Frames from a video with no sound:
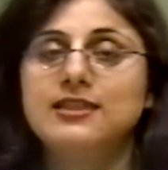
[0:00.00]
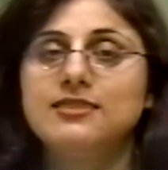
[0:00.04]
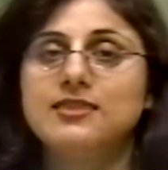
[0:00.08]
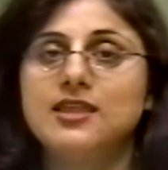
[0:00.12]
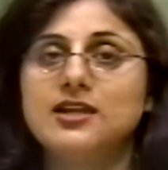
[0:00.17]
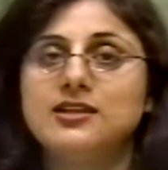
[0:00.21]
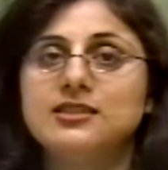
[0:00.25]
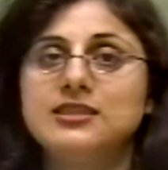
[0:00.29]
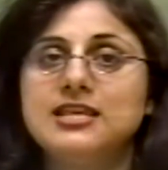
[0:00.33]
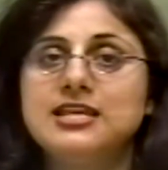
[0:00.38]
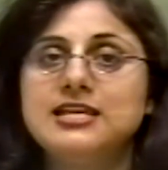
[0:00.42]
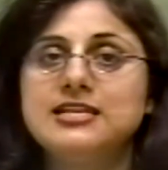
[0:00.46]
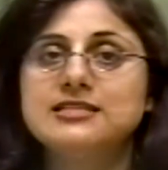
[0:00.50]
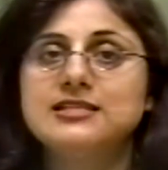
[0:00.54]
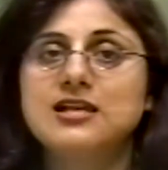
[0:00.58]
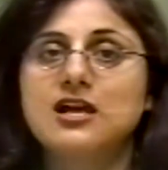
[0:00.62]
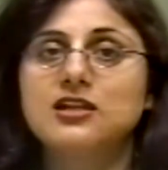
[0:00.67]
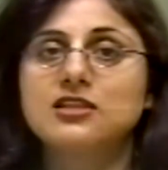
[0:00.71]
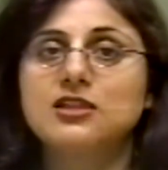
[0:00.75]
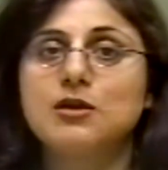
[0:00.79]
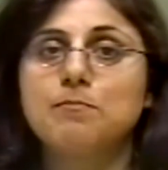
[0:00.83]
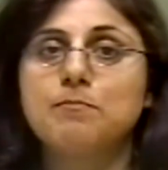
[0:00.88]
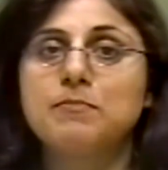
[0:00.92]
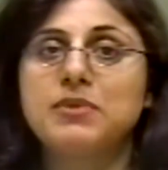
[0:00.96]
that these
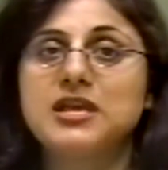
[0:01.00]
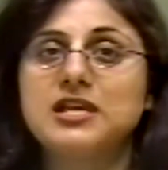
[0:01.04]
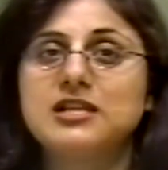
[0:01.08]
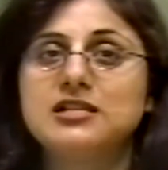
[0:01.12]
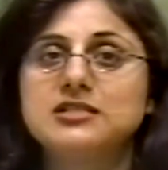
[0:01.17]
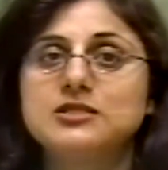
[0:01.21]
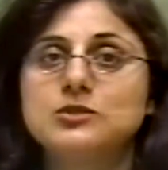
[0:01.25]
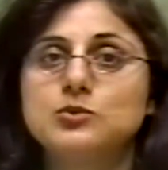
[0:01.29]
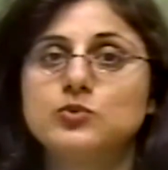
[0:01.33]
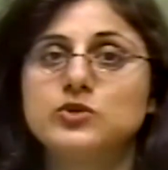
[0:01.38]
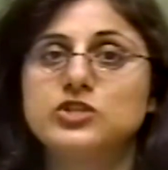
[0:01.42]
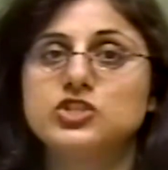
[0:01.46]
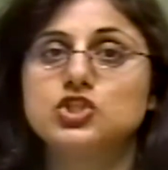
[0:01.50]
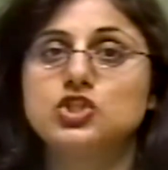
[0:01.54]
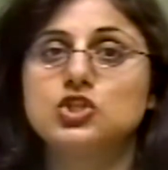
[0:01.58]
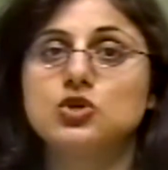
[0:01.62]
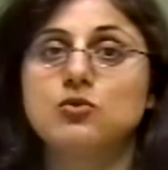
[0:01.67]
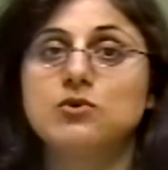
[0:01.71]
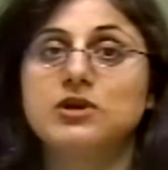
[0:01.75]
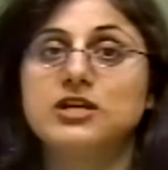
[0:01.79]
are the pills which you